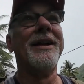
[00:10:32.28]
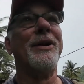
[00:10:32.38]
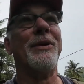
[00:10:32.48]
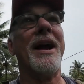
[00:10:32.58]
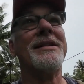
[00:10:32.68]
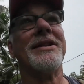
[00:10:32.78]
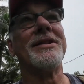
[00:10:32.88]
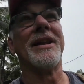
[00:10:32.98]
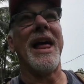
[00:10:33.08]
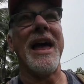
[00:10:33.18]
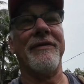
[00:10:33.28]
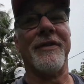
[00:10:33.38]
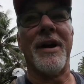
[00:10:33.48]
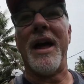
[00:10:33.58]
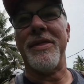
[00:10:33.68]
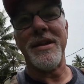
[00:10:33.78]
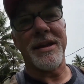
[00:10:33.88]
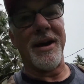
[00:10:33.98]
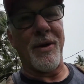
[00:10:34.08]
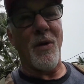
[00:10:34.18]
Rice is life. I think
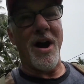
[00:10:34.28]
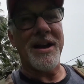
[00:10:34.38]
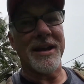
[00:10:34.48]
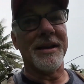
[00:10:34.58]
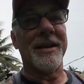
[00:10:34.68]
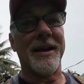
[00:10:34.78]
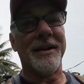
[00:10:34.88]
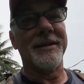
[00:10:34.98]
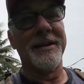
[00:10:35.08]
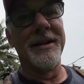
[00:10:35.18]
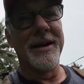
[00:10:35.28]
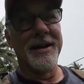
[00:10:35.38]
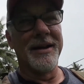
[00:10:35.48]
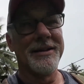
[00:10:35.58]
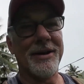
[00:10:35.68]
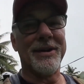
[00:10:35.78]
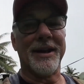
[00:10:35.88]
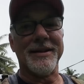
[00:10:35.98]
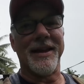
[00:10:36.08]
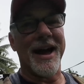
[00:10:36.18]
walking here till we
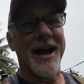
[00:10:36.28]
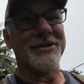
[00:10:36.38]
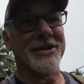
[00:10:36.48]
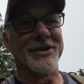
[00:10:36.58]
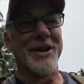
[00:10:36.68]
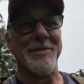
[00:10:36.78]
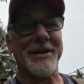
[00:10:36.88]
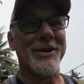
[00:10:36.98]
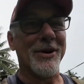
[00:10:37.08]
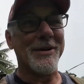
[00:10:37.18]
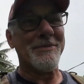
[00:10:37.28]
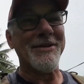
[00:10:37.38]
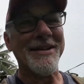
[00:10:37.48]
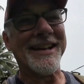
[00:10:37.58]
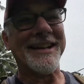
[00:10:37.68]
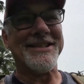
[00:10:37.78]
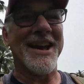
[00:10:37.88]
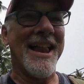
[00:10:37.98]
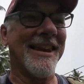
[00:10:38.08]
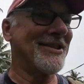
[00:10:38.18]
get to the house is going to be your immunity
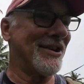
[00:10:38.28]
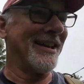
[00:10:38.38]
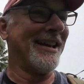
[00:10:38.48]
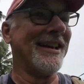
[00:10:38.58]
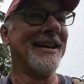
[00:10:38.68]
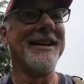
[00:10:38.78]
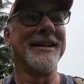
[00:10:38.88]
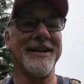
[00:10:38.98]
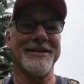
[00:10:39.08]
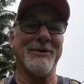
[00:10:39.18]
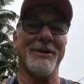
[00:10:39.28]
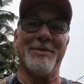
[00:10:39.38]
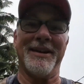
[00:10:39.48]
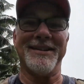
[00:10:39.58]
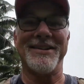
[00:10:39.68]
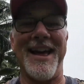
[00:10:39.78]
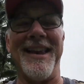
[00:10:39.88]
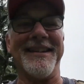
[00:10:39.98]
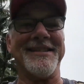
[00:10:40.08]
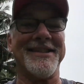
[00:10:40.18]
challenge, because it will be a
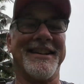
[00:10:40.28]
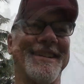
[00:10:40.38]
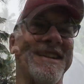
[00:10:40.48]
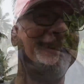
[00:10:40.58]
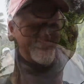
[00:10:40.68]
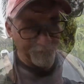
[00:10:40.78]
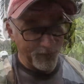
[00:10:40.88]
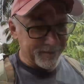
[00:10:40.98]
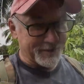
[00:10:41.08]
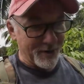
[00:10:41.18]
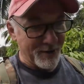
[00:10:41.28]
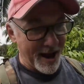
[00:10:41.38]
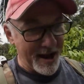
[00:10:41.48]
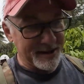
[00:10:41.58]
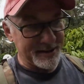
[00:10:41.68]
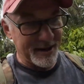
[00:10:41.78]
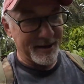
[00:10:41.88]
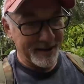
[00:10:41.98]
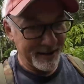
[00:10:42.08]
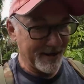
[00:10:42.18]
challenge. It feels so nice
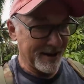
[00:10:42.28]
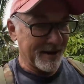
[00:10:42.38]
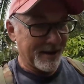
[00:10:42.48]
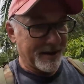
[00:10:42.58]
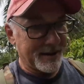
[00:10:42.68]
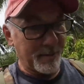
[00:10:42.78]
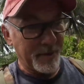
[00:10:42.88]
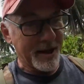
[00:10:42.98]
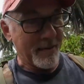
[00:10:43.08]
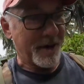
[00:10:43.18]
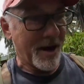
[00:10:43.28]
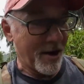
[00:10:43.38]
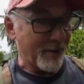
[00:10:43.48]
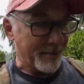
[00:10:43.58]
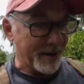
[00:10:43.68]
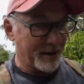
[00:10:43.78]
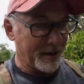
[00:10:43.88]
to be coming home.